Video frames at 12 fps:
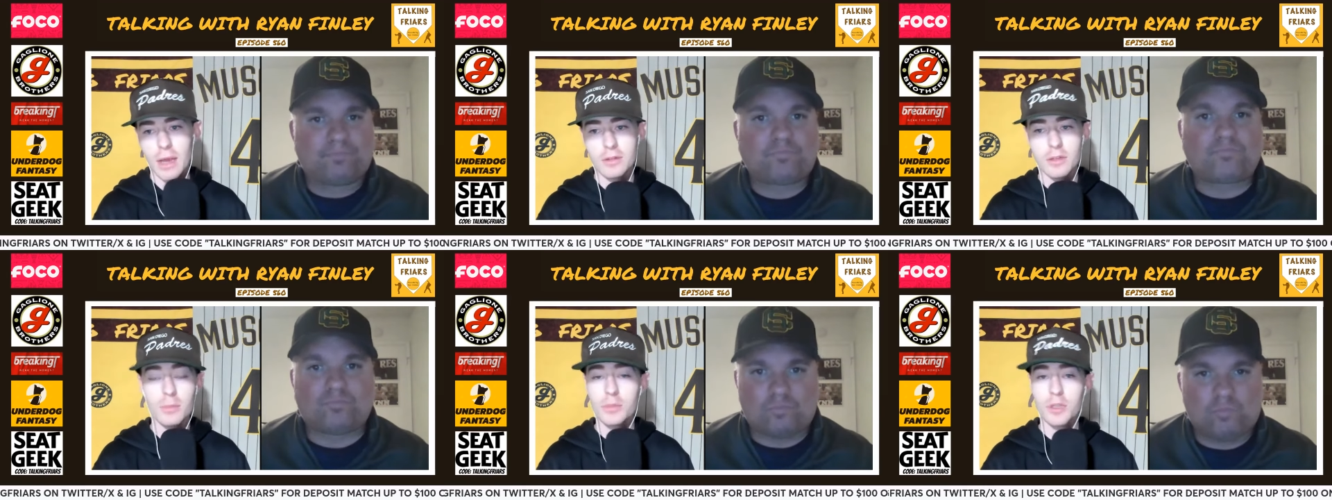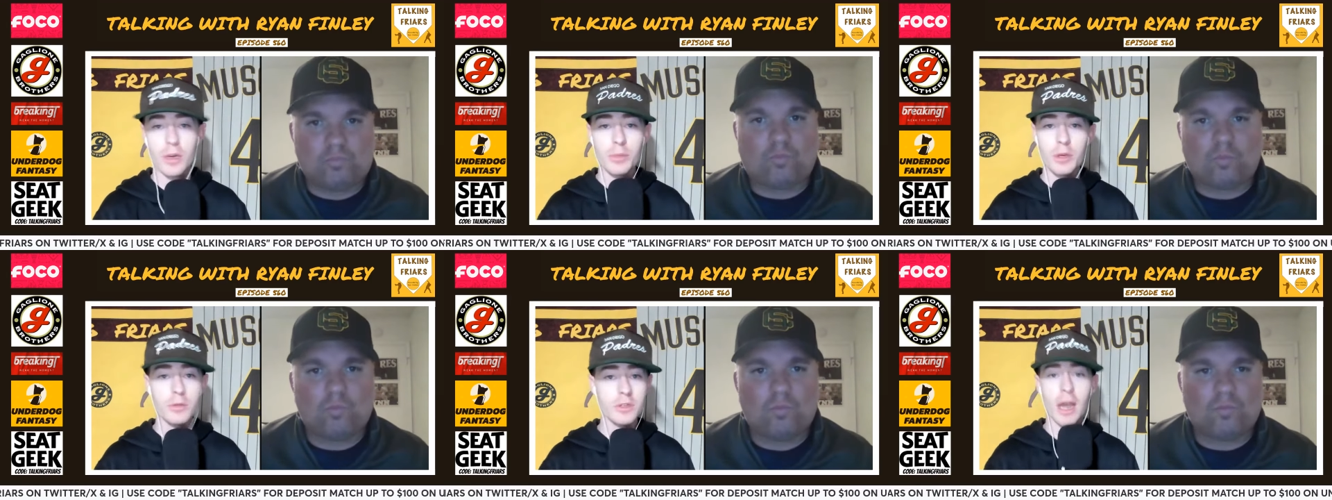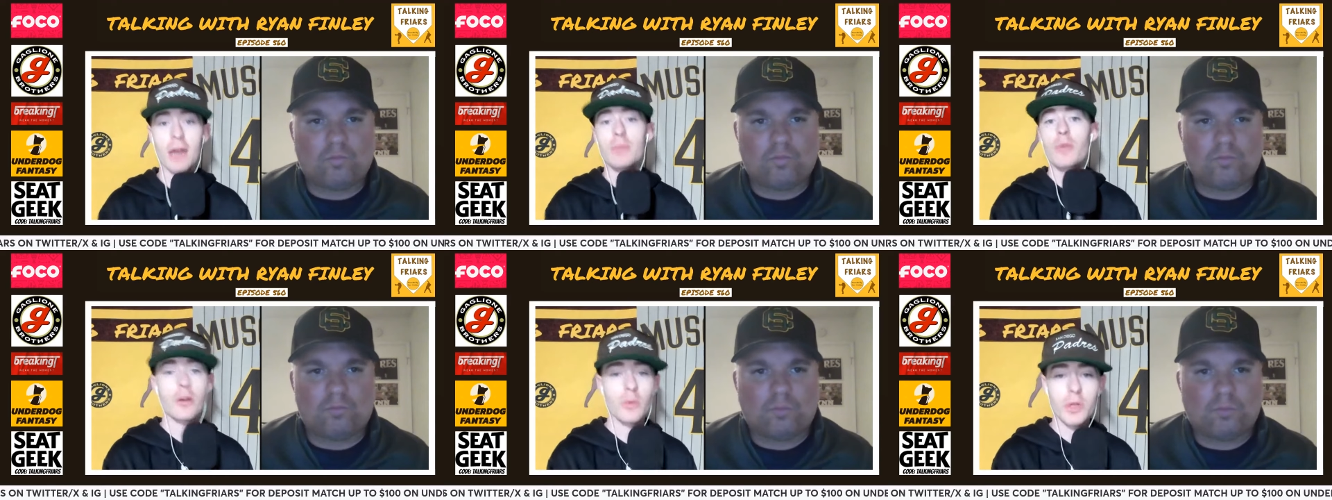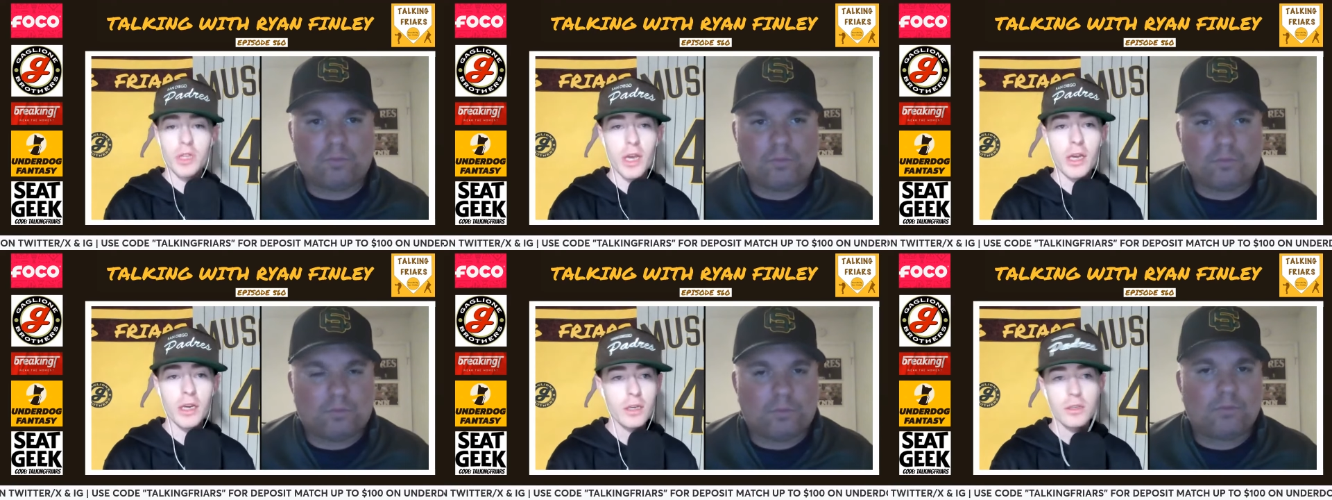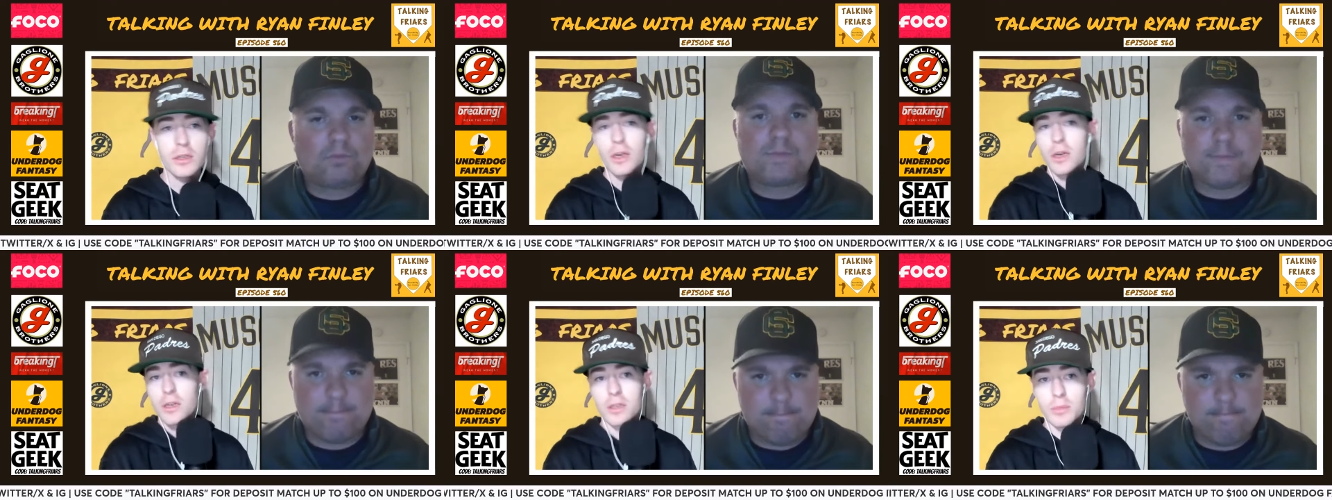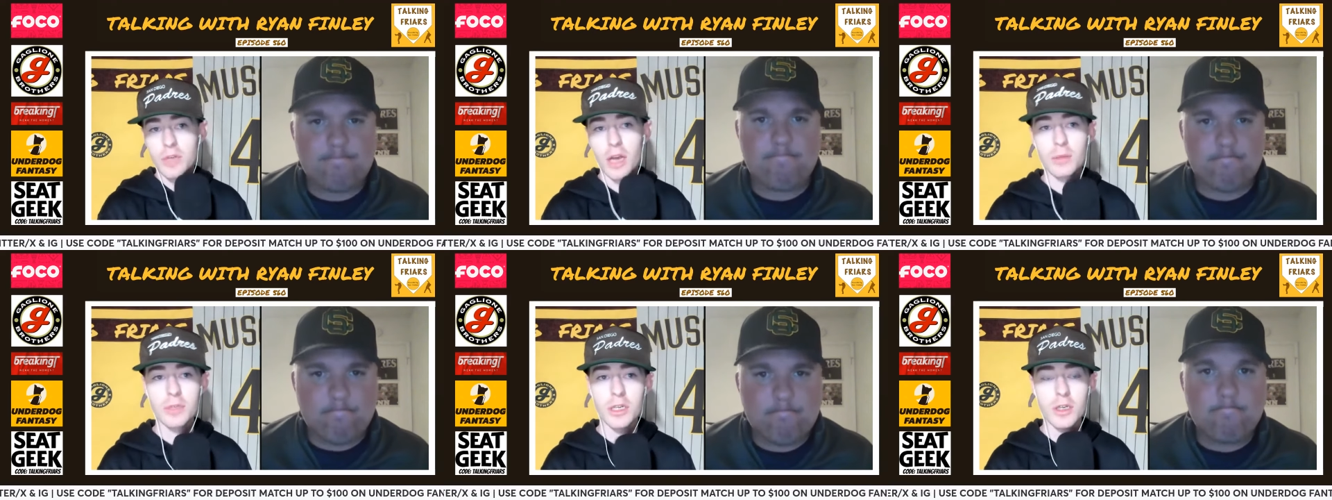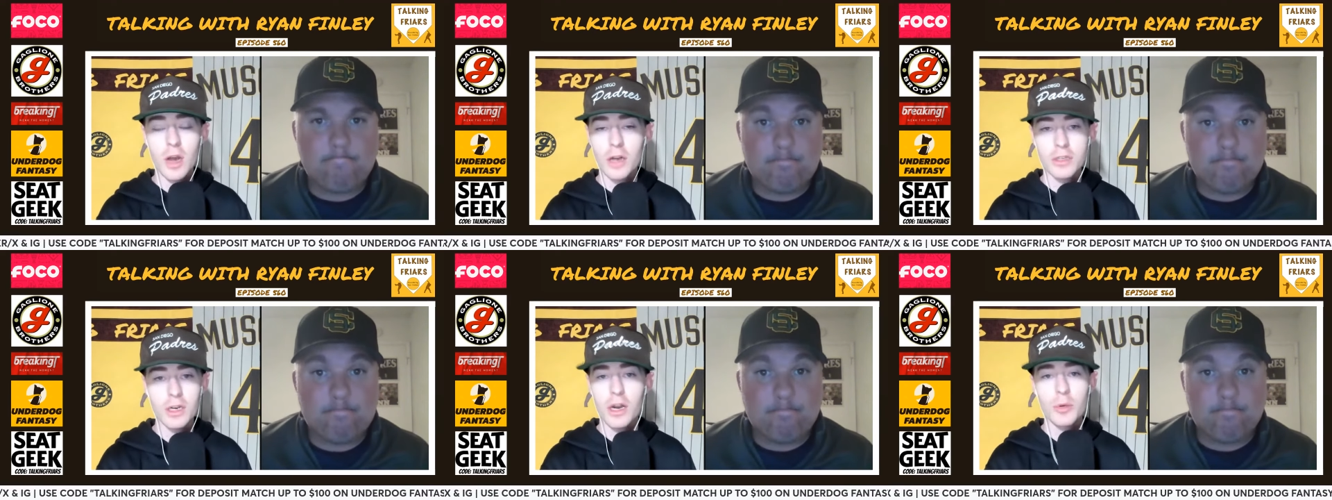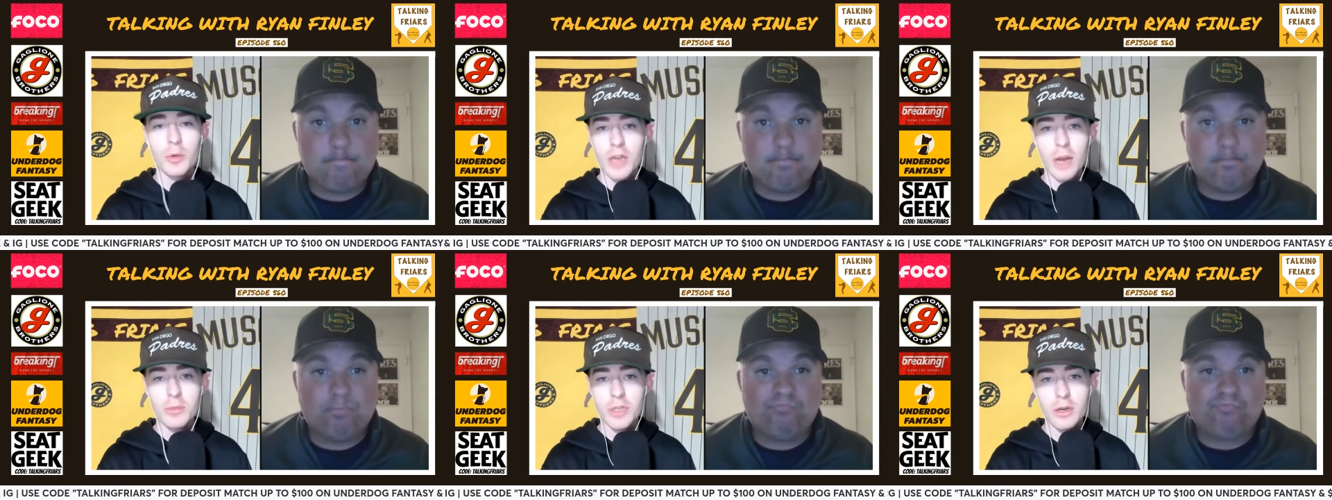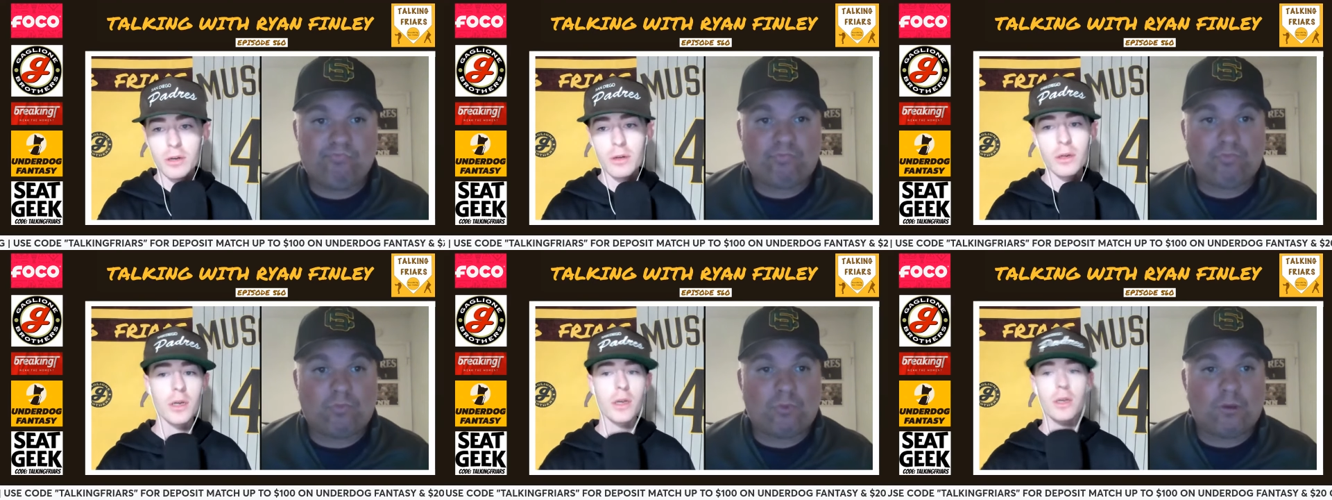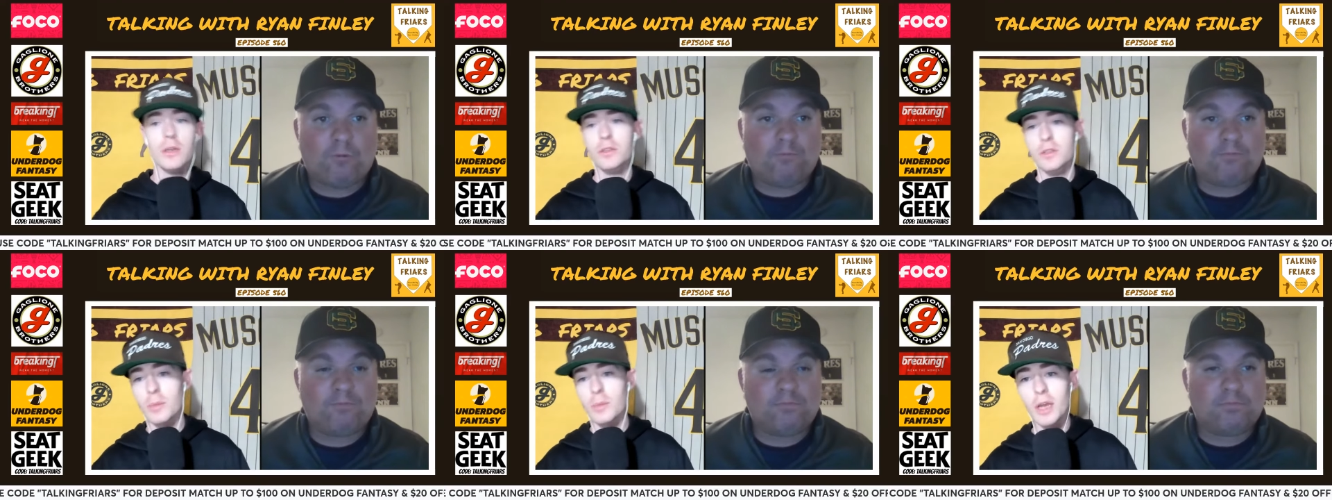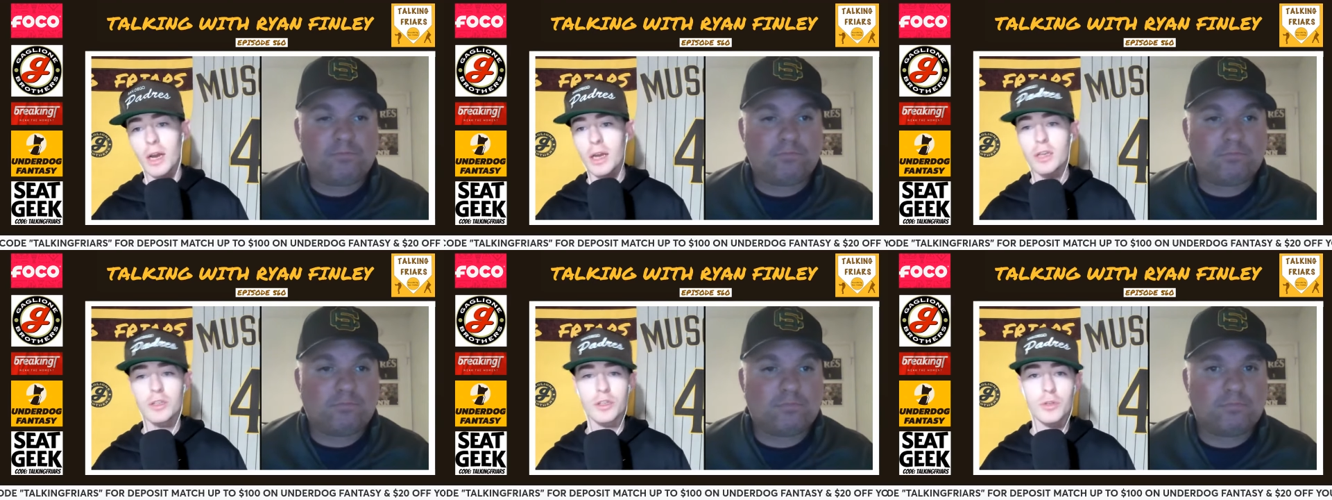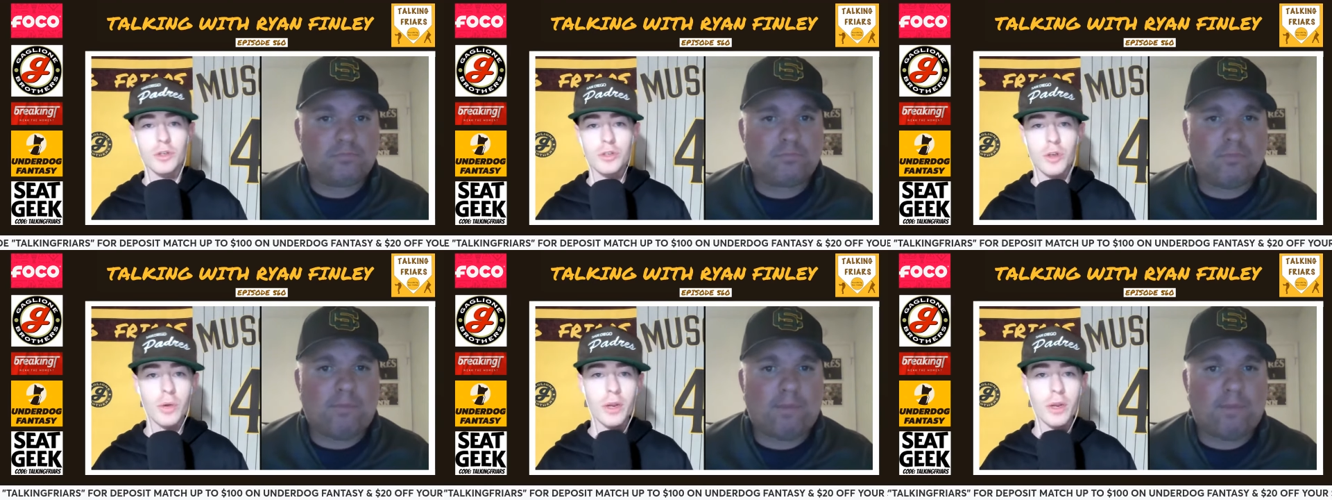Speaker 1: some some people Steinbrenner with the Yankees. Sometimes he talks a couple times a year. Some guys you just don't